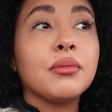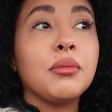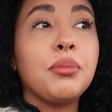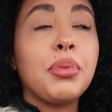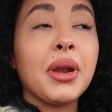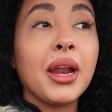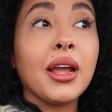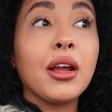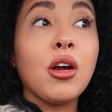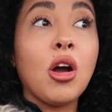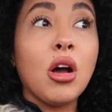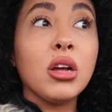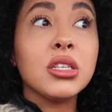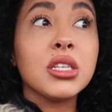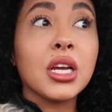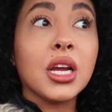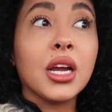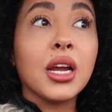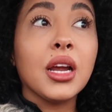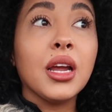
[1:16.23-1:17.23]
But I called
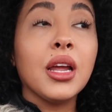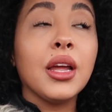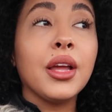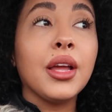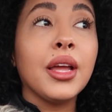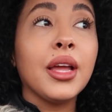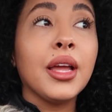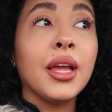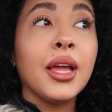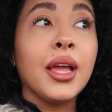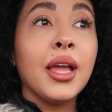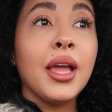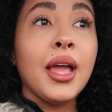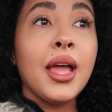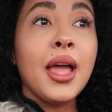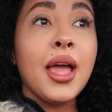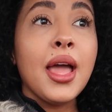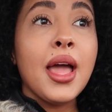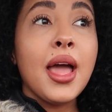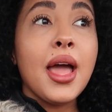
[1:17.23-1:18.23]
her,
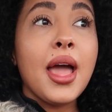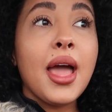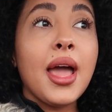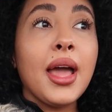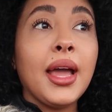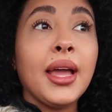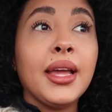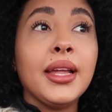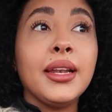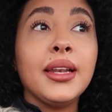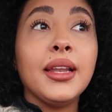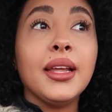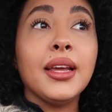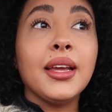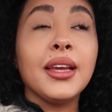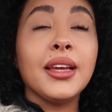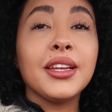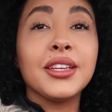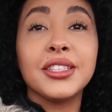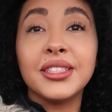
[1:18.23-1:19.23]
and
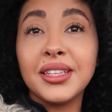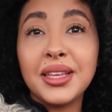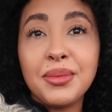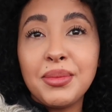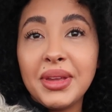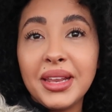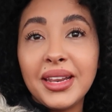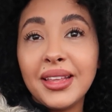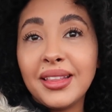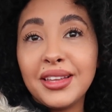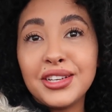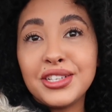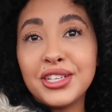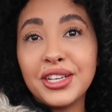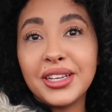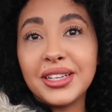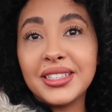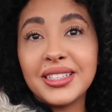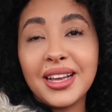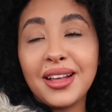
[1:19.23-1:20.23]
immediately
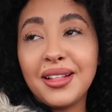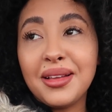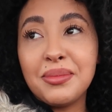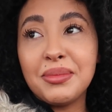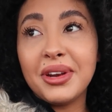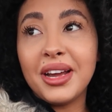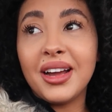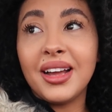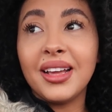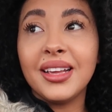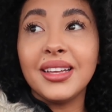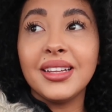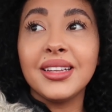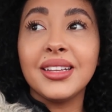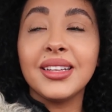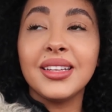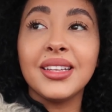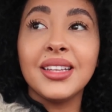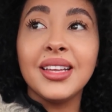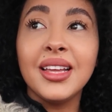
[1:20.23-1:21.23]
she could tell I
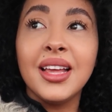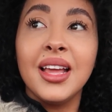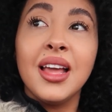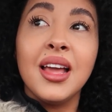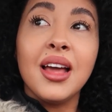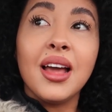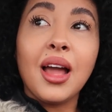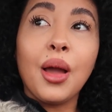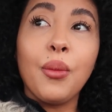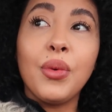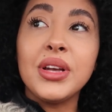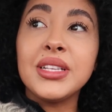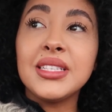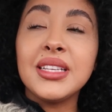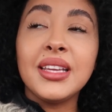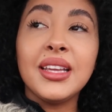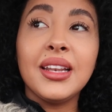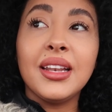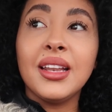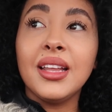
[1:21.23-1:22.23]

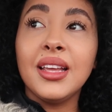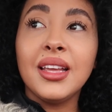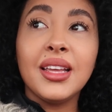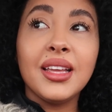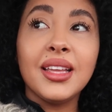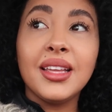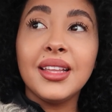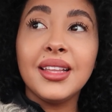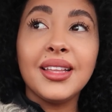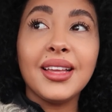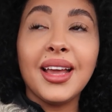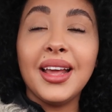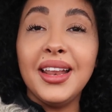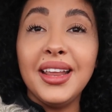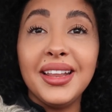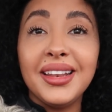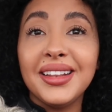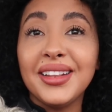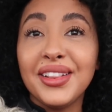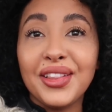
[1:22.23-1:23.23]

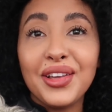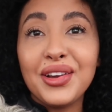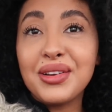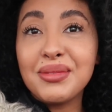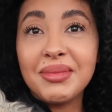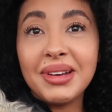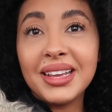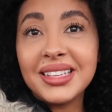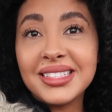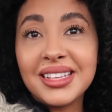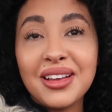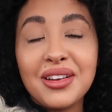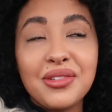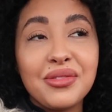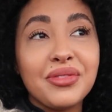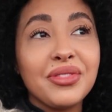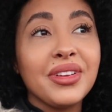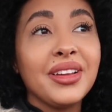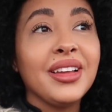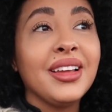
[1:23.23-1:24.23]
didn't look
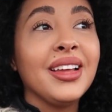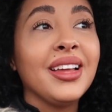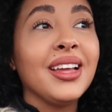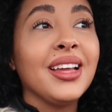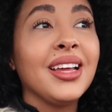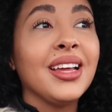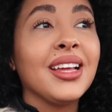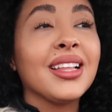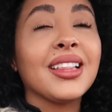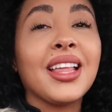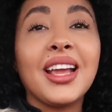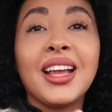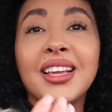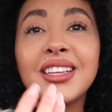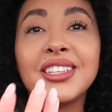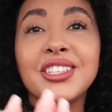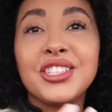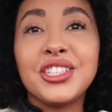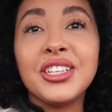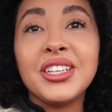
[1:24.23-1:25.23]
myself.
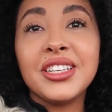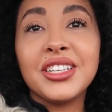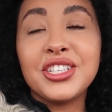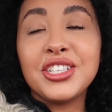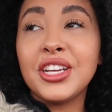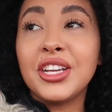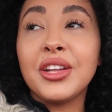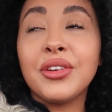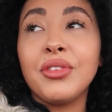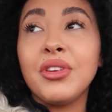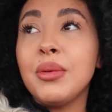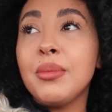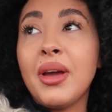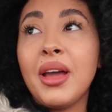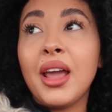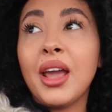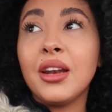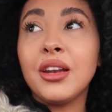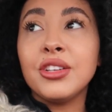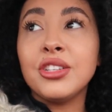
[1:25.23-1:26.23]
Like, she can read
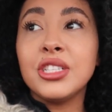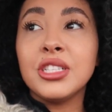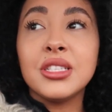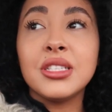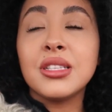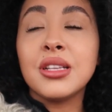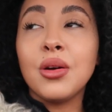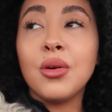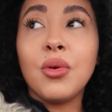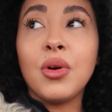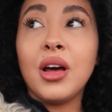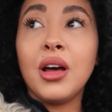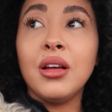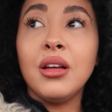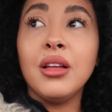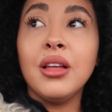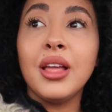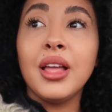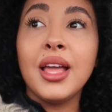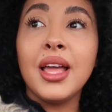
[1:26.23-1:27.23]
my energy so
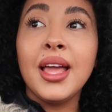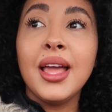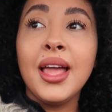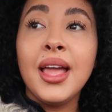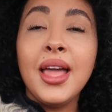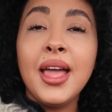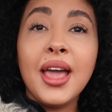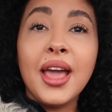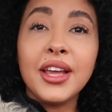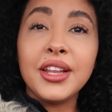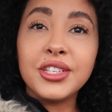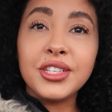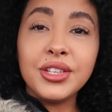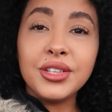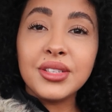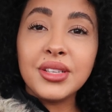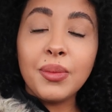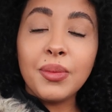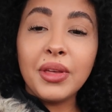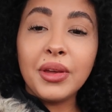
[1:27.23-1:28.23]
well. And she
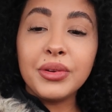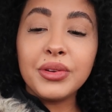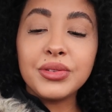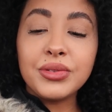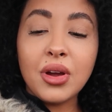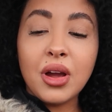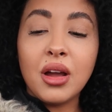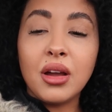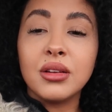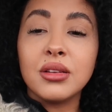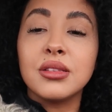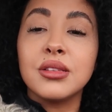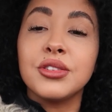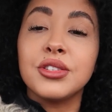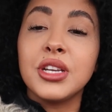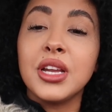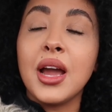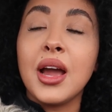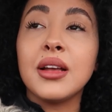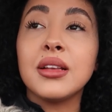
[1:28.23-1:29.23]
knew something was wrong, so
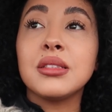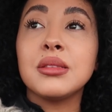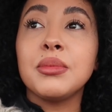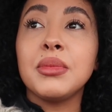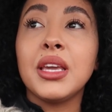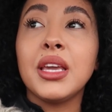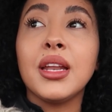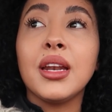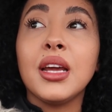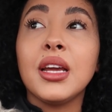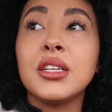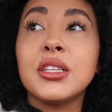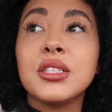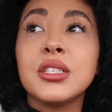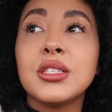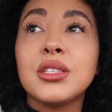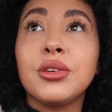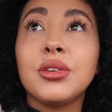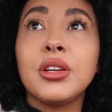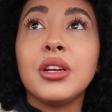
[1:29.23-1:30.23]
she asked me, and I
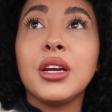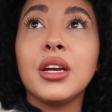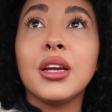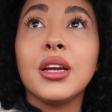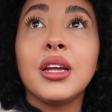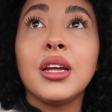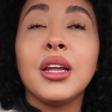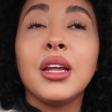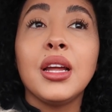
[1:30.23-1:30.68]
just told her,